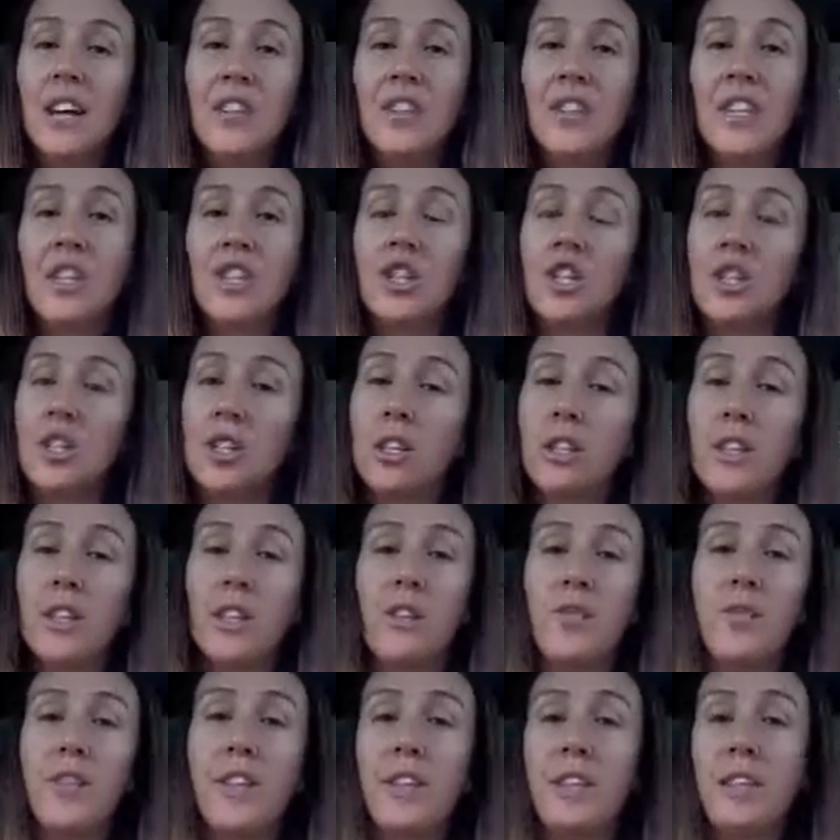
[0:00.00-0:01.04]

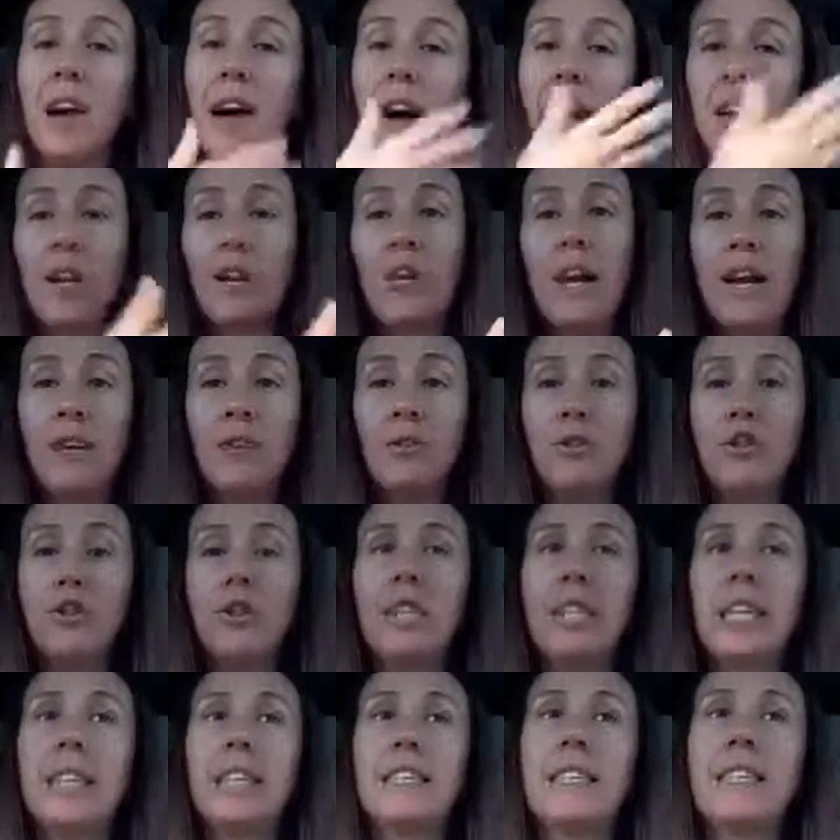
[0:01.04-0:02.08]
this higher
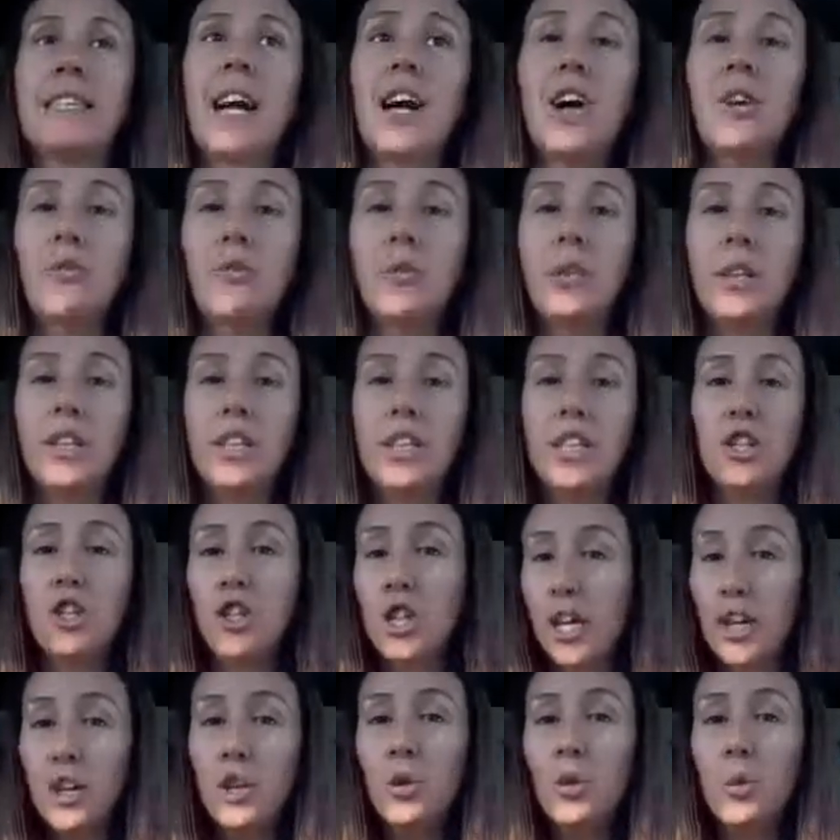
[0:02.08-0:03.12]
energy, it's not really
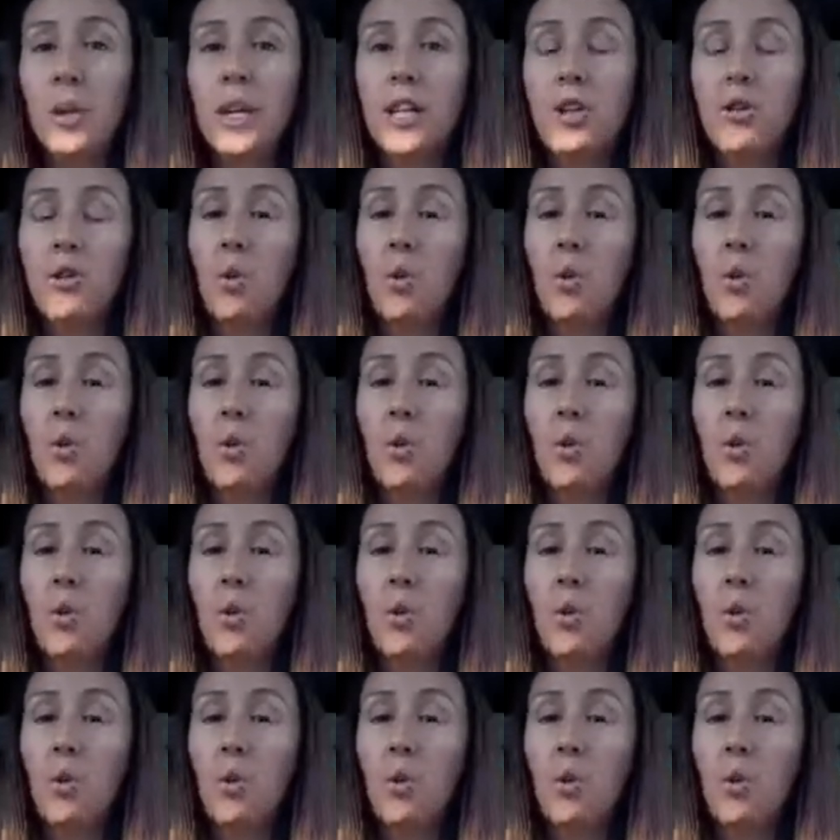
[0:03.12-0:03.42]
genuine.